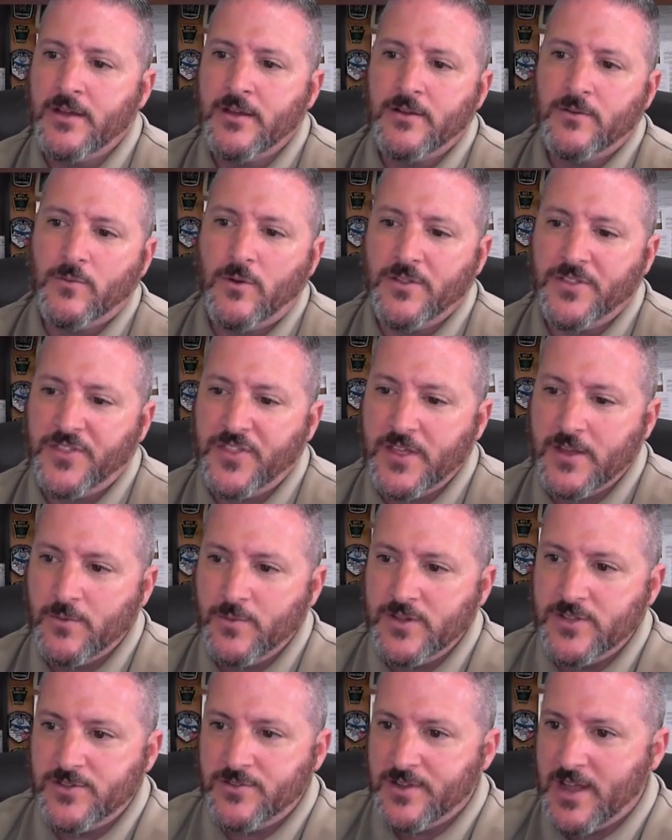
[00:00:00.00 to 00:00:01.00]
One
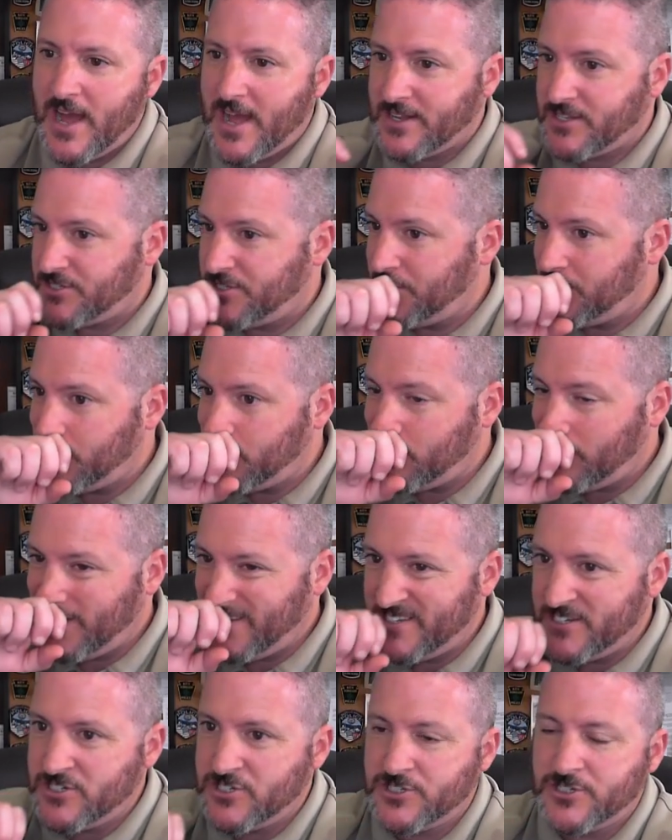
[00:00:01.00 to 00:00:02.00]
thing we do not do
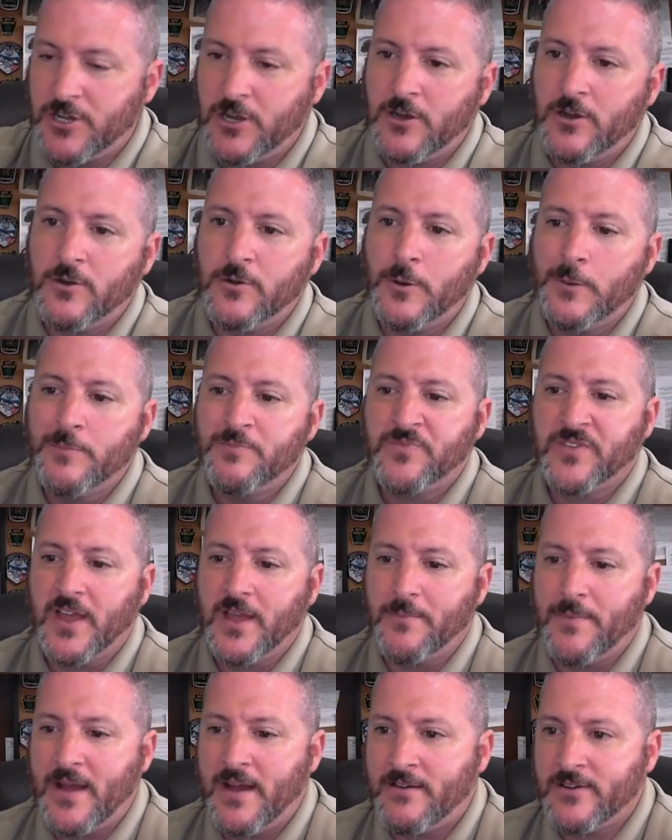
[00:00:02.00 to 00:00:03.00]
is show
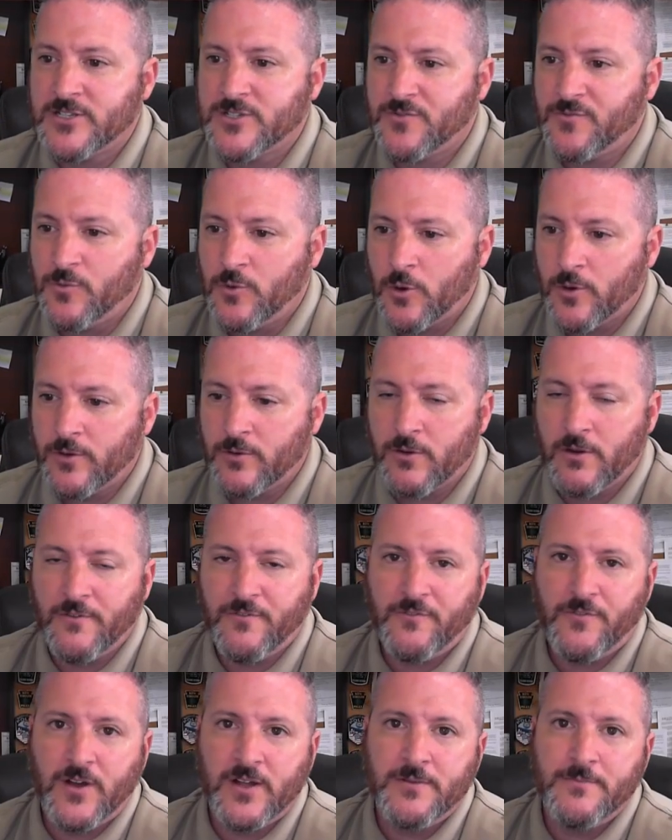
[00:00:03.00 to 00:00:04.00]
a balance forward or a
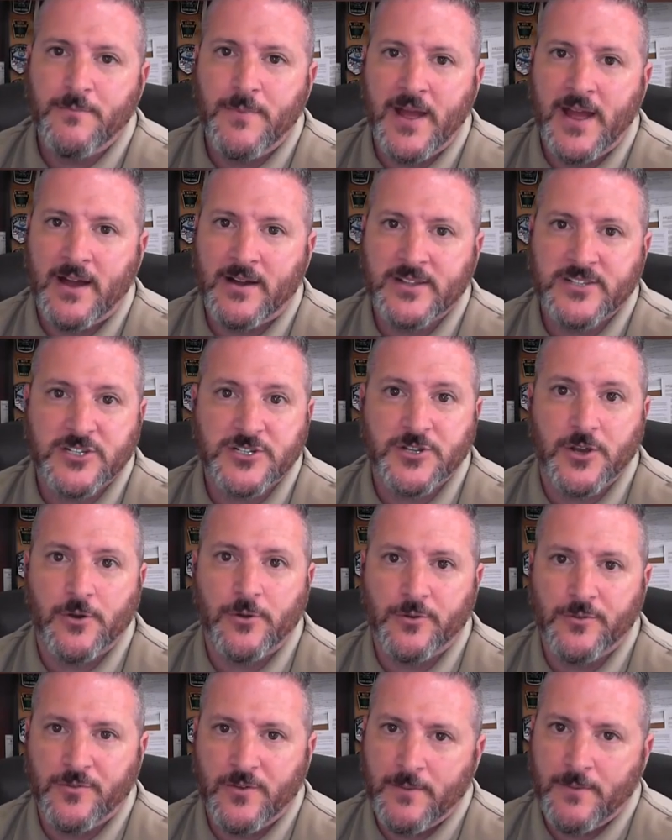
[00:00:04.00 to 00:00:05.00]
fund balance, a
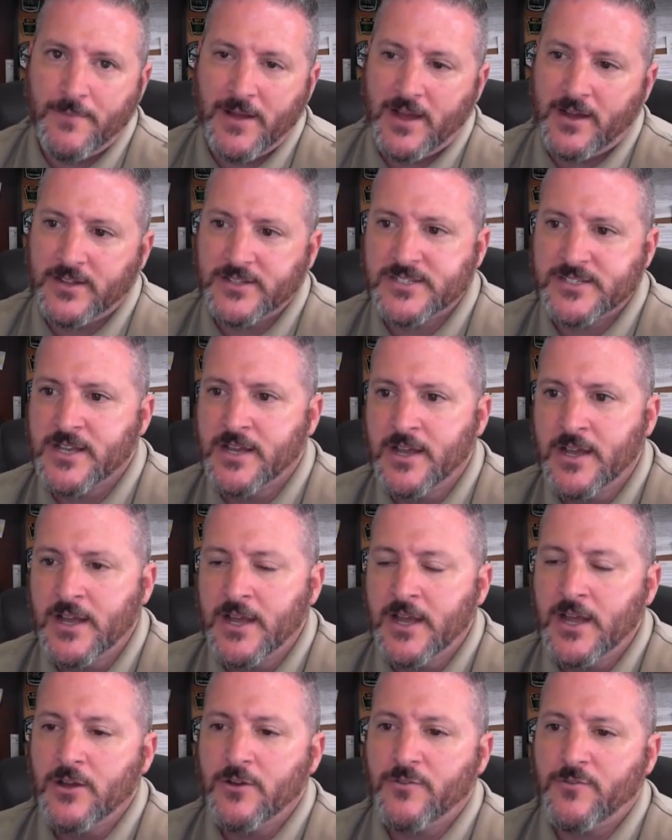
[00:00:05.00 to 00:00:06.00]
total fund balance
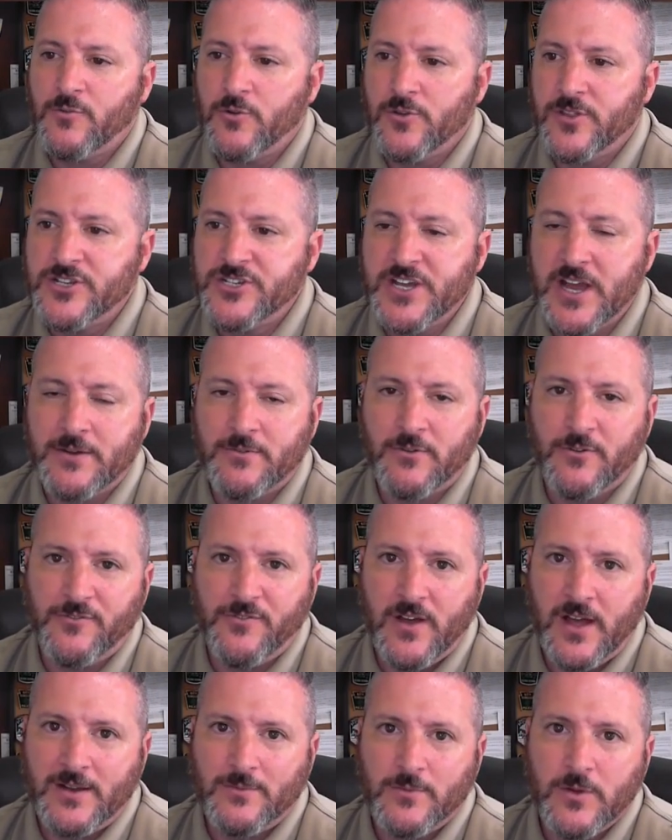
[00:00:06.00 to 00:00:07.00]
for the general
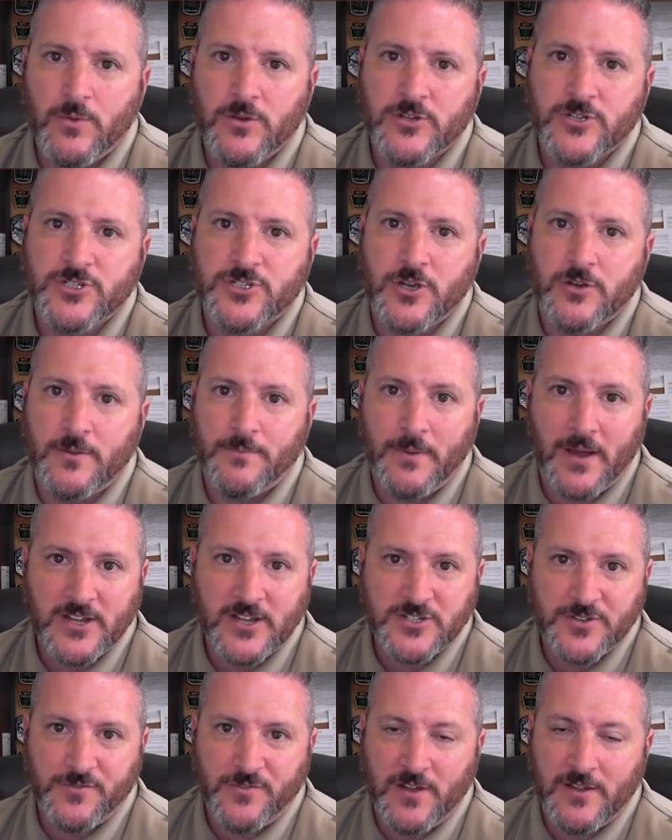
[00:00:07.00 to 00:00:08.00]
fund. We will show the
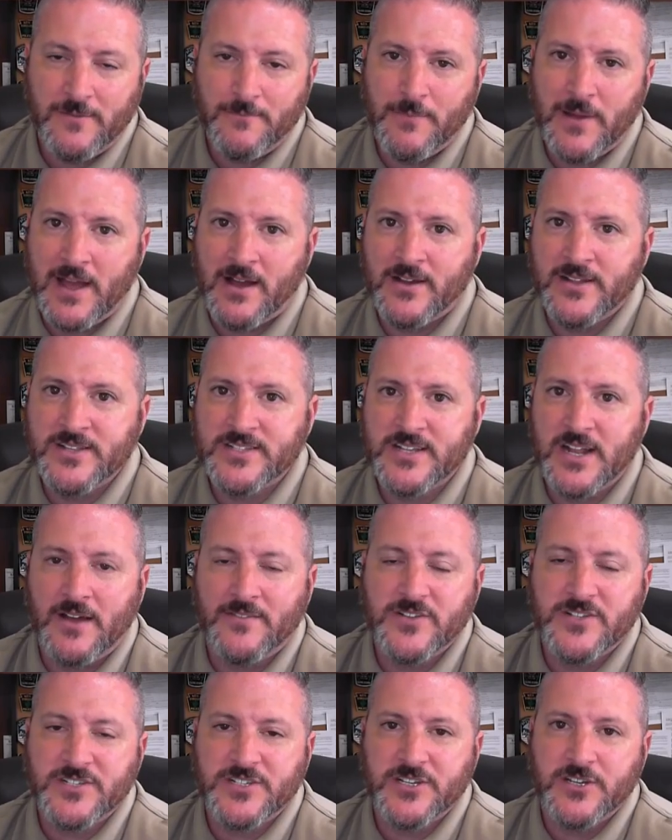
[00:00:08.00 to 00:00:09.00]
budget fund balance, and
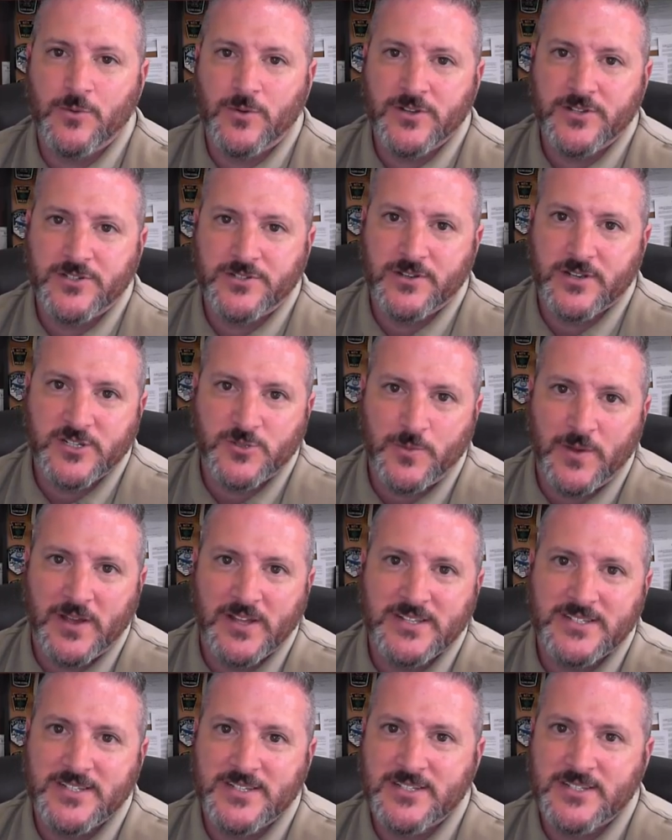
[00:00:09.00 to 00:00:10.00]
obviously you want your
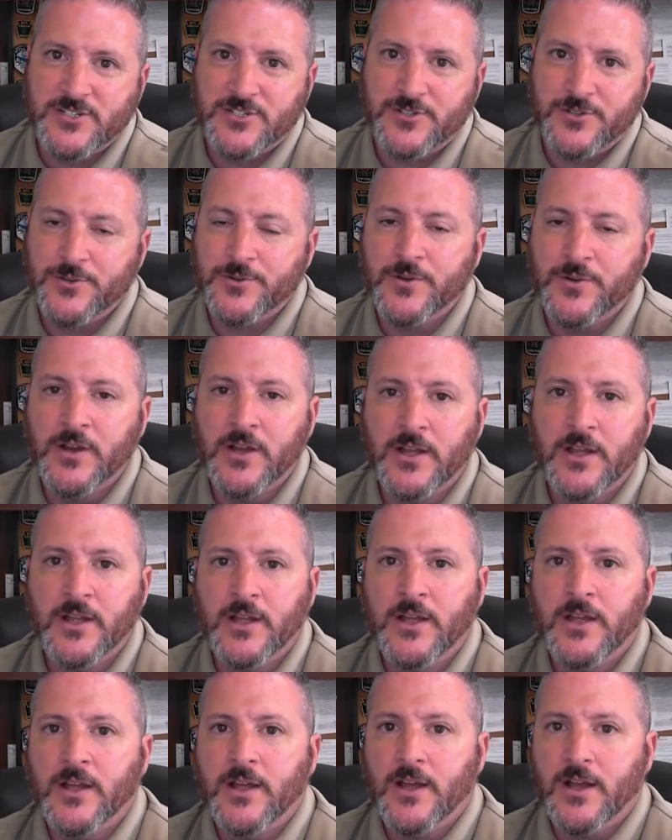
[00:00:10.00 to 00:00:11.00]
expenses to
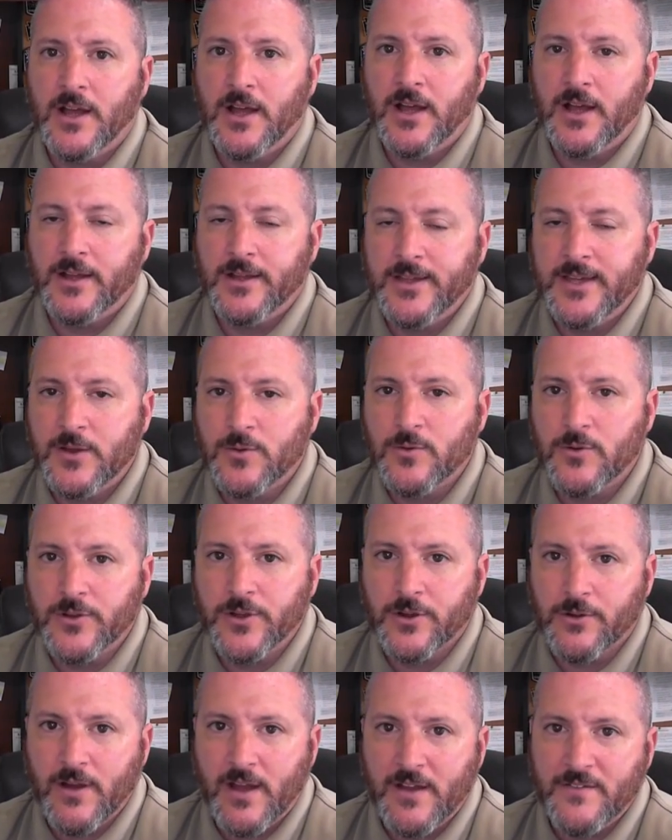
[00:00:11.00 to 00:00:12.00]
equal
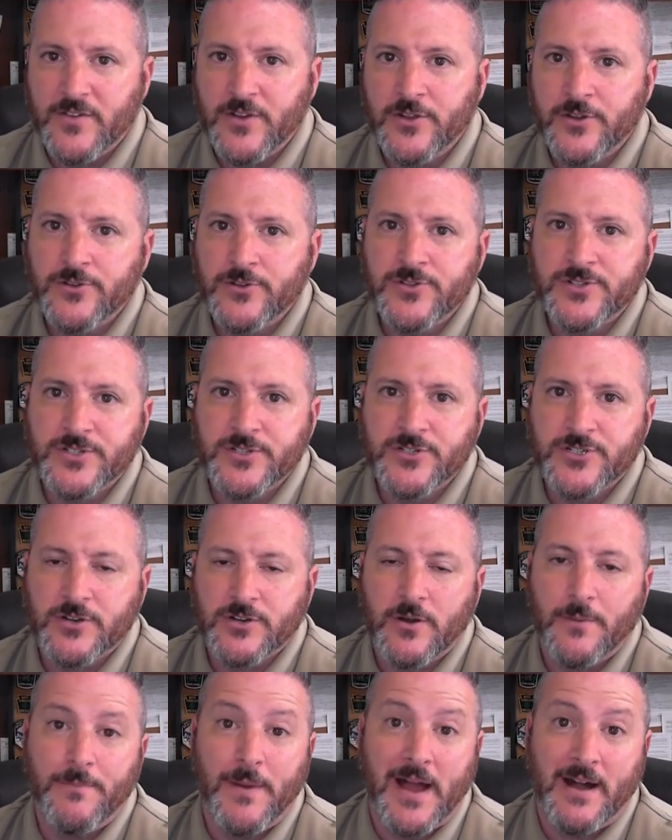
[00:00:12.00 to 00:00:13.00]
your revenues and
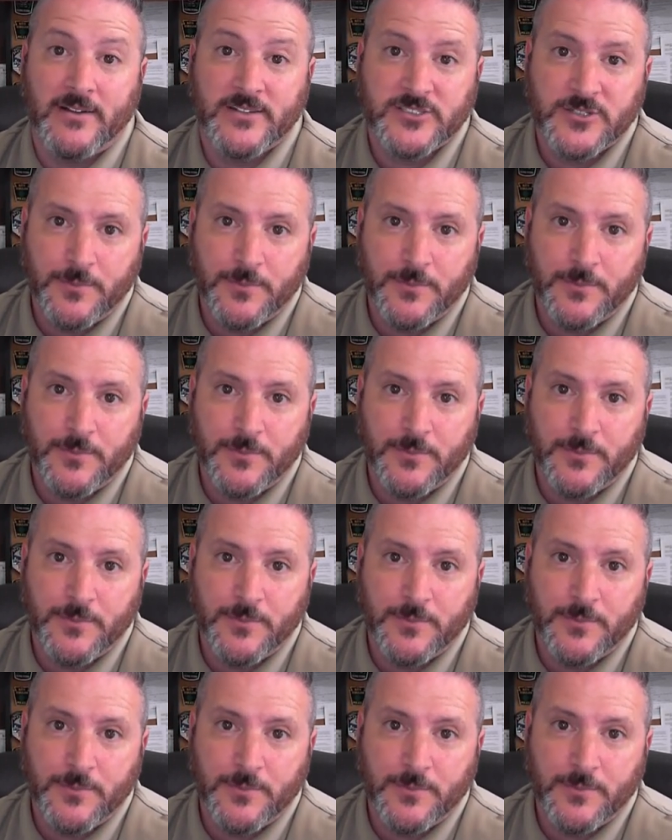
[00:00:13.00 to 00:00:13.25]
show a balanced